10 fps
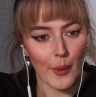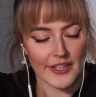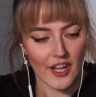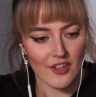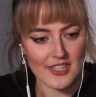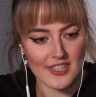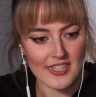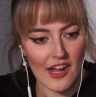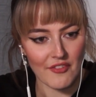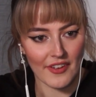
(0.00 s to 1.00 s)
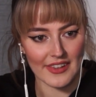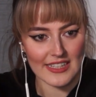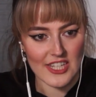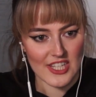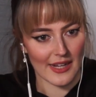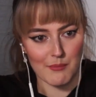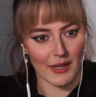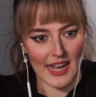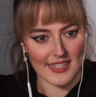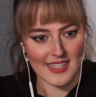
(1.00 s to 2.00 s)
windows and stuff and then just like
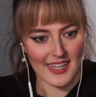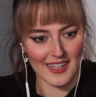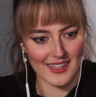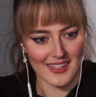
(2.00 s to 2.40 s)
blast it?